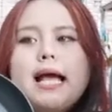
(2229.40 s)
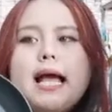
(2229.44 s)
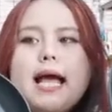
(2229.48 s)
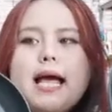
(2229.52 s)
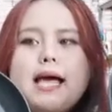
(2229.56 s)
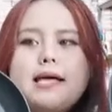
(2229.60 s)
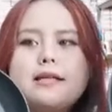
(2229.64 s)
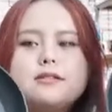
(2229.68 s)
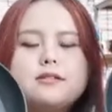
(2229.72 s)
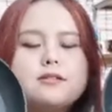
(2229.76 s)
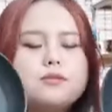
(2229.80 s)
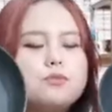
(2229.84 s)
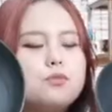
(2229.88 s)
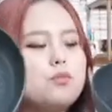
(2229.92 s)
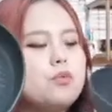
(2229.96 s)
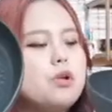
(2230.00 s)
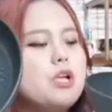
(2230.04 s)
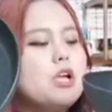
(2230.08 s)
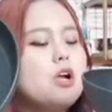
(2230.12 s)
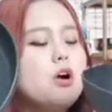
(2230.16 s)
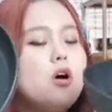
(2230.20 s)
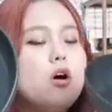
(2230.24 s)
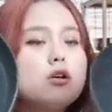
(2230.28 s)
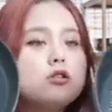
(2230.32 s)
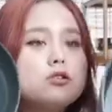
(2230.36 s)
and
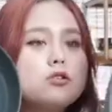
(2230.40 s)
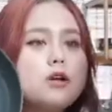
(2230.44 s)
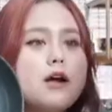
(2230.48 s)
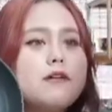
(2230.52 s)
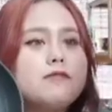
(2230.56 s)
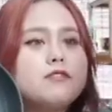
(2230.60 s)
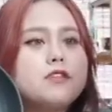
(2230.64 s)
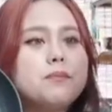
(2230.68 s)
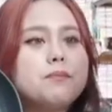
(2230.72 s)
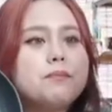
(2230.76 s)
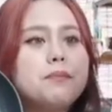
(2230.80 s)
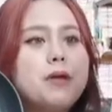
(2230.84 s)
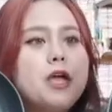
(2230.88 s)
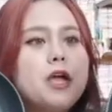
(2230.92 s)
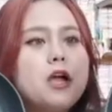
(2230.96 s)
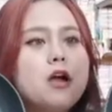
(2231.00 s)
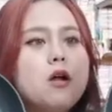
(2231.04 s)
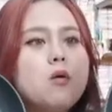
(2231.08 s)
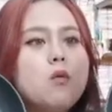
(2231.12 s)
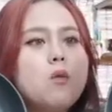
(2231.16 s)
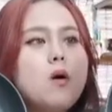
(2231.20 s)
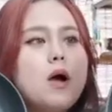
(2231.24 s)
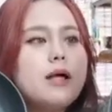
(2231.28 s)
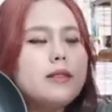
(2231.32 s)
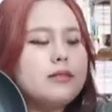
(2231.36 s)
we also have the
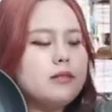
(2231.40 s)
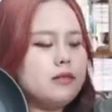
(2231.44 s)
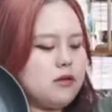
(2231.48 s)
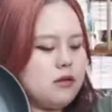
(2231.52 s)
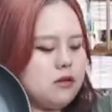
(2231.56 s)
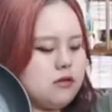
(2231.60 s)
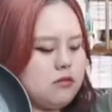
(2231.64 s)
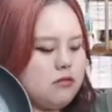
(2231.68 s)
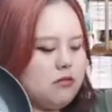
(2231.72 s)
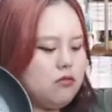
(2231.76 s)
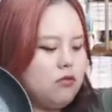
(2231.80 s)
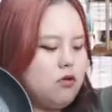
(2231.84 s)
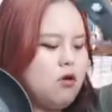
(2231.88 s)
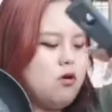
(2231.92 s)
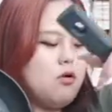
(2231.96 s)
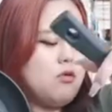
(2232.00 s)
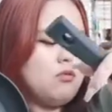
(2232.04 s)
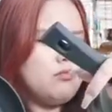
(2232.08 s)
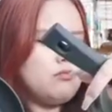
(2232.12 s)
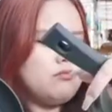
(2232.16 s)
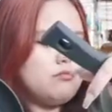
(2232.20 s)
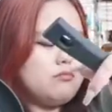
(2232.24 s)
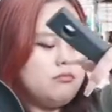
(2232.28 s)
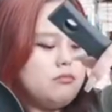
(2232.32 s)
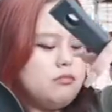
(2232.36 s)
bigger one. The
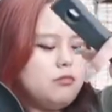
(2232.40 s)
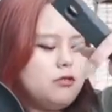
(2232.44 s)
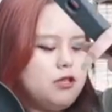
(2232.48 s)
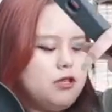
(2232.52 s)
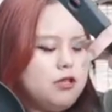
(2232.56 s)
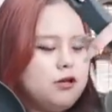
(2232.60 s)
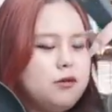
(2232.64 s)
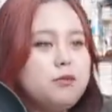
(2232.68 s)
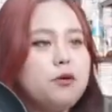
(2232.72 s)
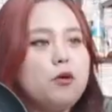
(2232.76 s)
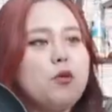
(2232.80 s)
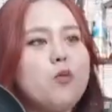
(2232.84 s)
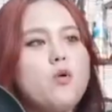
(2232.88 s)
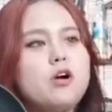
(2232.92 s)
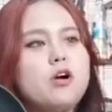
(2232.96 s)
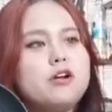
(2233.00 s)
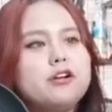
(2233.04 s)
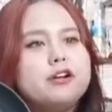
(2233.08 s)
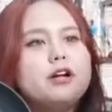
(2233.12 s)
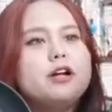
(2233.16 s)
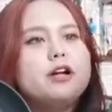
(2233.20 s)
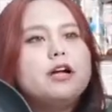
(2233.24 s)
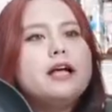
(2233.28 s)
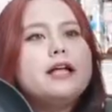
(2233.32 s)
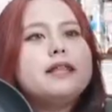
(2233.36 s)
Oh, there'll be
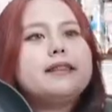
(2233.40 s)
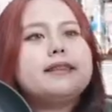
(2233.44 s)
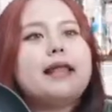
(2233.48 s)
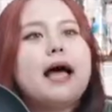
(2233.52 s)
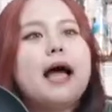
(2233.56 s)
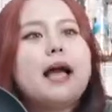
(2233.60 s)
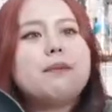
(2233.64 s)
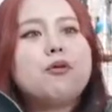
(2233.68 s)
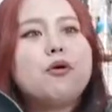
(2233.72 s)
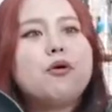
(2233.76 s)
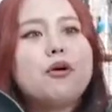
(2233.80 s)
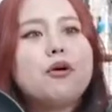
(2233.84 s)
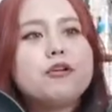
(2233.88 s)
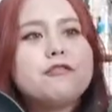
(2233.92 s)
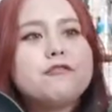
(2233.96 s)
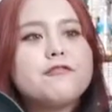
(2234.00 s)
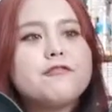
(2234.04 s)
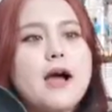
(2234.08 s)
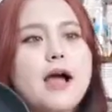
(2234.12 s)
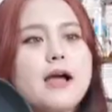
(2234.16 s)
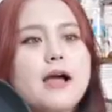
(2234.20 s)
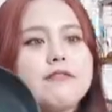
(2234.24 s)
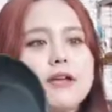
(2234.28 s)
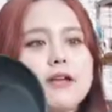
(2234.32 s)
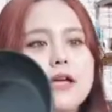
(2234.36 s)
water.
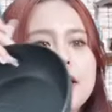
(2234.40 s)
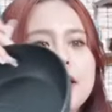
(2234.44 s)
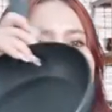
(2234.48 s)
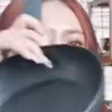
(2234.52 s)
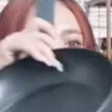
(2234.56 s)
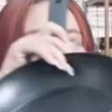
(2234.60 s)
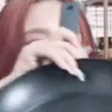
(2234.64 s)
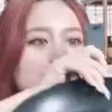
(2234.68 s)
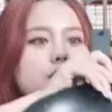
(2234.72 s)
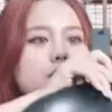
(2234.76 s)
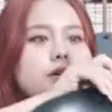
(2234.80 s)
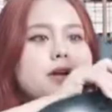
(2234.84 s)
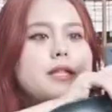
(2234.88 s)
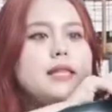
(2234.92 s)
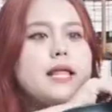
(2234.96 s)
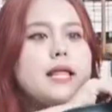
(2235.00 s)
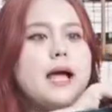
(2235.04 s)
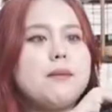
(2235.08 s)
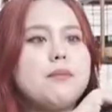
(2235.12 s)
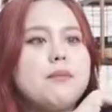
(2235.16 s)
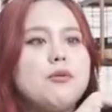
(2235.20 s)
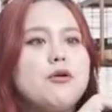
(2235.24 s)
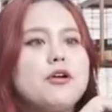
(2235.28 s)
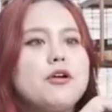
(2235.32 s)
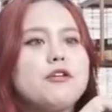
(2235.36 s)
9.5 inch, okay,
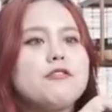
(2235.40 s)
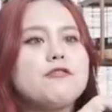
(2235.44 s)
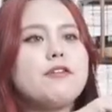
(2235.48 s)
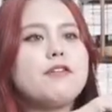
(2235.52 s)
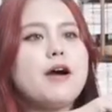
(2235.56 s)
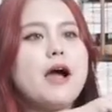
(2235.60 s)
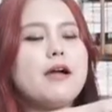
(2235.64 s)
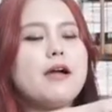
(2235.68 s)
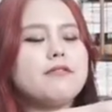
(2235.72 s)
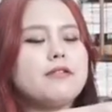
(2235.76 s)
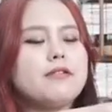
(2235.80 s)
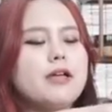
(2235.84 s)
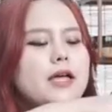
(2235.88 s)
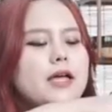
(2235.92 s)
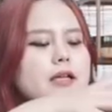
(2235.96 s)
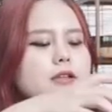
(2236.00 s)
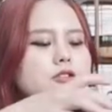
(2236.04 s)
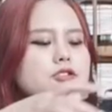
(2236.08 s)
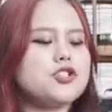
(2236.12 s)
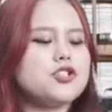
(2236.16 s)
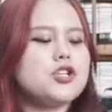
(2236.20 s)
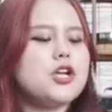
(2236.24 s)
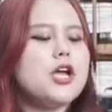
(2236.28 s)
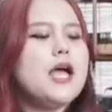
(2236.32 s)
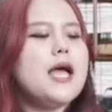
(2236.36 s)
9.5
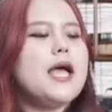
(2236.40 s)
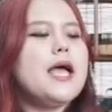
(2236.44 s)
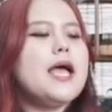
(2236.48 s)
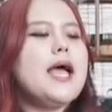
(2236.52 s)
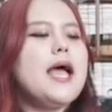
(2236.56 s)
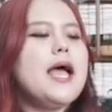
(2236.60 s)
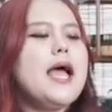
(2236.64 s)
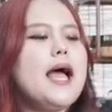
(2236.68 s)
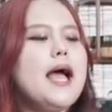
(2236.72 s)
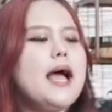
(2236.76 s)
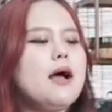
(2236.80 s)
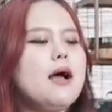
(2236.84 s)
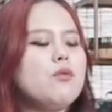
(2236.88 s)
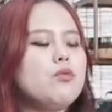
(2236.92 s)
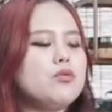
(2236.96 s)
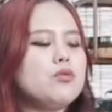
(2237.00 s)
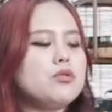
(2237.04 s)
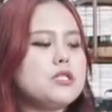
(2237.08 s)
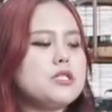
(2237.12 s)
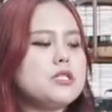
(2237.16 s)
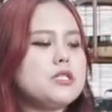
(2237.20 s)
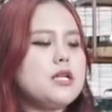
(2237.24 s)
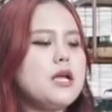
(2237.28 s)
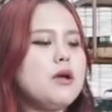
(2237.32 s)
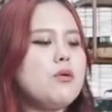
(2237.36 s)
inch.
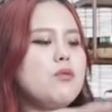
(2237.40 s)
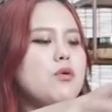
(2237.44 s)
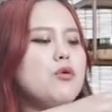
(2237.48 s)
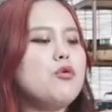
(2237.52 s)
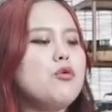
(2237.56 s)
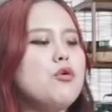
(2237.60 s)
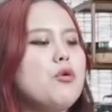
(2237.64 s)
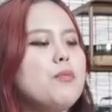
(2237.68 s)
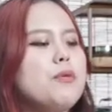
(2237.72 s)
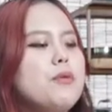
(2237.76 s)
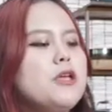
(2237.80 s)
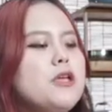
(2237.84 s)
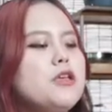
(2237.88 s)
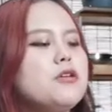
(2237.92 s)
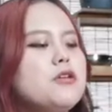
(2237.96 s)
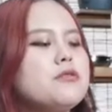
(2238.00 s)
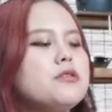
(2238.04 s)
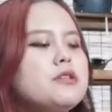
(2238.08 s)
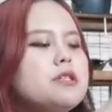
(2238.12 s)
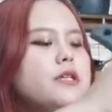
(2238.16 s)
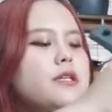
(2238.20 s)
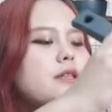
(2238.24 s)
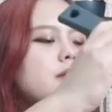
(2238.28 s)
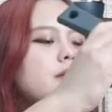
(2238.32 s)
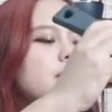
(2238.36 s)
And today we will be
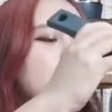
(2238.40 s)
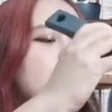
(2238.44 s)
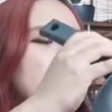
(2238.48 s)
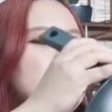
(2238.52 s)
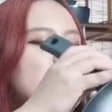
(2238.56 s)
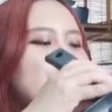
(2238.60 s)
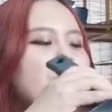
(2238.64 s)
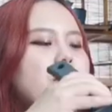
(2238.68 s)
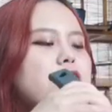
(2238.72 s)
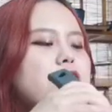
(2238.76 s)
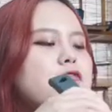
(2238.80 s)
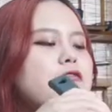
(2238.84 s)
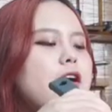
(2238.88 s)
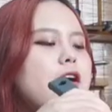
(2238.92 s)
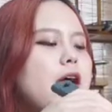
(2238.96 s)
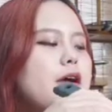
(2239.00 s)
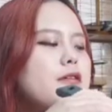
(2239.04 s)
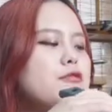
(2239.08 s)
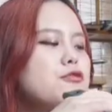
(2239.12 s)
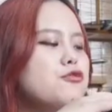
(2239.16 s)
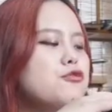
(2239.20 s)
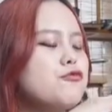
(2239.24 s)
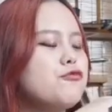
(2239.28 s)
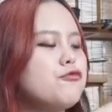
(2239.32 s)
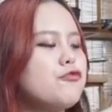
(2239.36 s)
using the
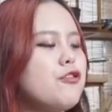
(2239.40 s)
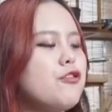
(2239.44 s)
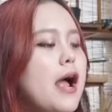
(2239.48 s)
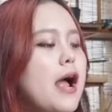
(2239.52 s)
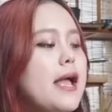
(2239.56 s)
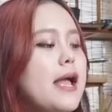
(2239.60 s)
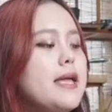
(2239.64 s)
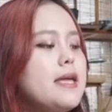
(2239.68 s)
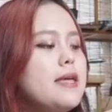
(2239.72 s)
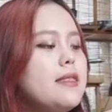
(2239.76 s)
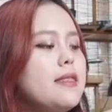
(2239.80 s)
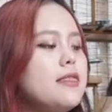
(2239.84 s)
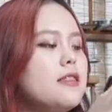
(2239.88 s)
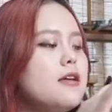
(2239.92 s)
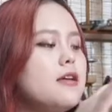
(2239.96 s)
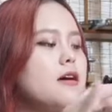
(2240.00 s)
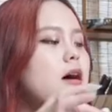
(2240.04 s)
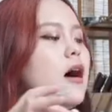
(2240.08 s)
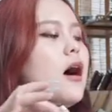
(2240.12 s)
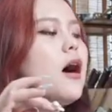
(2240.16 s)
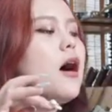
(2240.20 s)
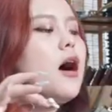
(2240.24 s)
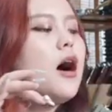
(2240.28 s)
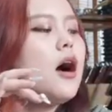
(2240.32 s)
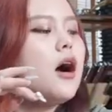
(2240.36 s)
9.5 to frying the
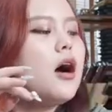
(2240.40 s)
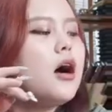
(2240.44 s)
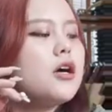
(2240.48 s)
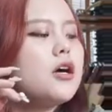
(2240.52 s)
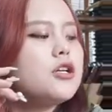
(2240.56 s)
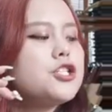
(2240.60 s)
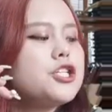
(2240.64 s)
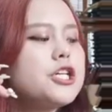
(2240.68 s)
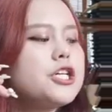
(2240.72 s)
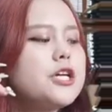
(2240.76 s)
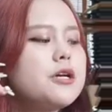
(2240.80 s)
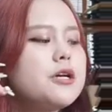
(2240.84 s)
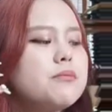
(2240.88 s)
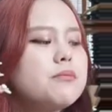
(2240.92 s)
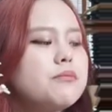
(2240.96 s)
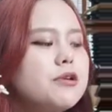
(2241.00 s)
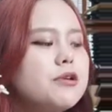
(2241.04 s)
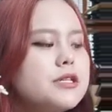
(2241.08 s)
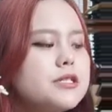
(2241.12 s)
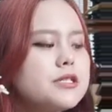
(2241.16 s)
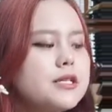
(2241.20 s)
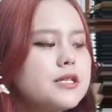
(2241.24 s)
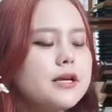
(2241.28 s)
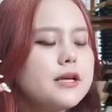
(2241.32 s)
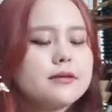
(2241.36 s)
uh, chicken
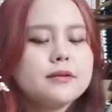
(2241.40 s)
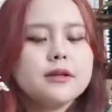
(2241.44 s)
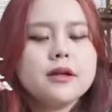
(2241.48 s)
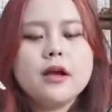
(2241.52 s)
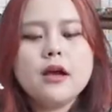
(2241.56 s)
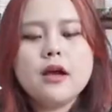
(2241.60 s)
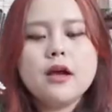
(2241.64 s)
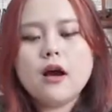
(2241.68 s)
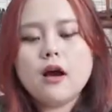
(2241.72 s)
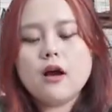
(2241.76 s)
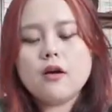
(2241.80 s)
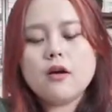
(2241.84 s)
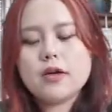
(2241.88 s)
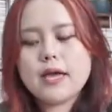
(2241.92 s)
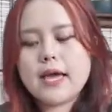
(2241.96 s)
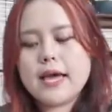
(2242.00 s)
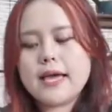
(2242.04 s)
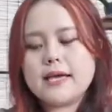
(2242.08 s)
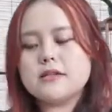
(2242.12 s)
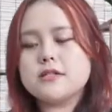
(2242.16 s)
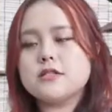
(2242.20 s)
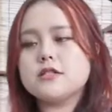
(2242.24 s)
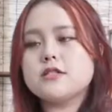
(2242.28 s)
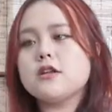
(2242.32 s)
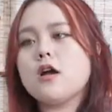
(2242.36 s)
brisket.
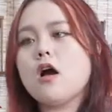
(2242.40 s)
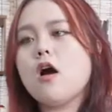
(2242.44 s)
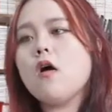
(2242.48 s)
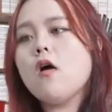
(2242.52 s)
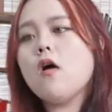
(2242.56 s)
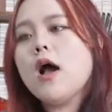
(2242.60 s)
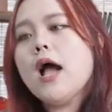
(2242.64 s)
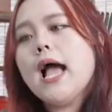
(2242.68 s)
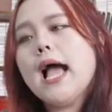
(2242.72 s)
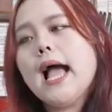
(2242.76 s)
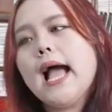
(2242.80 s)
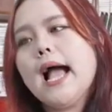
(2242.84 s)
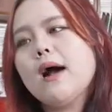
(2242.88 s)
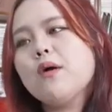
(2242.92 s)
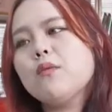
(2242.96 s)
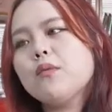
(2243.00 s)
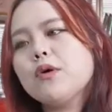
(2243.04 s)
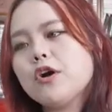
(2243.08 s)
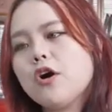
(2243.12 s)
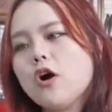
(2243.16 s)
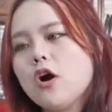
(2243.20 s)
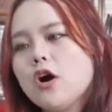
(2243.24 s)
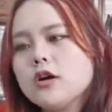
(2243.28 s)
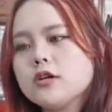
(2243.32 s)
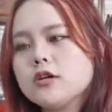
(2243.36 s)
Okay, so, and
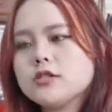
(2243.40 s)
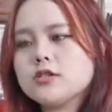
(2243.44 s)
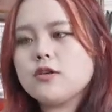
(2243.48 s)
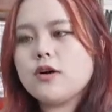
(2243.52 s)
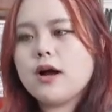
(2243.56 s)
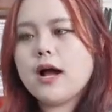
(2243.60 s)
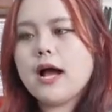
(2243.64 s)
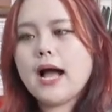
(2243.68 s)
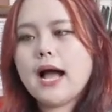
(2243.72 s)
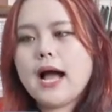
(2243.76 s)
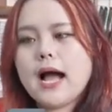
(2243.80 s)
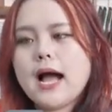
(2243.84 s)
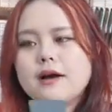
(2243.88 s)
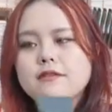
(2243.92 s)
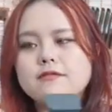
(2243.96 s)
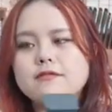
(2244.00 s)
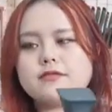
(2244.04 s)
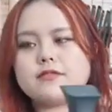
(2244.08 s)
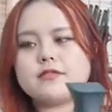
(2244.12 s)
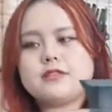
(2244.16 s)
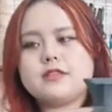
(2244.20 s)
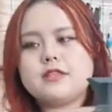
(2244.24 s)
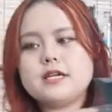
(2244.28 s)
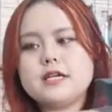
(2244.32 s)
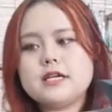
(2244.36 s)
we also
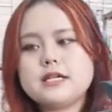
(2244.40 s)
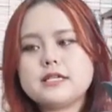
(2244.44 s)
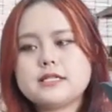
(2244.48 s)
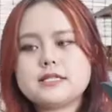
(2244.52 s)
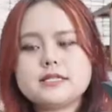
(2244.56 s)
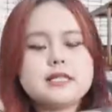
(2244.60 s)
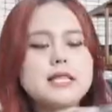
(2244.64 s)
have this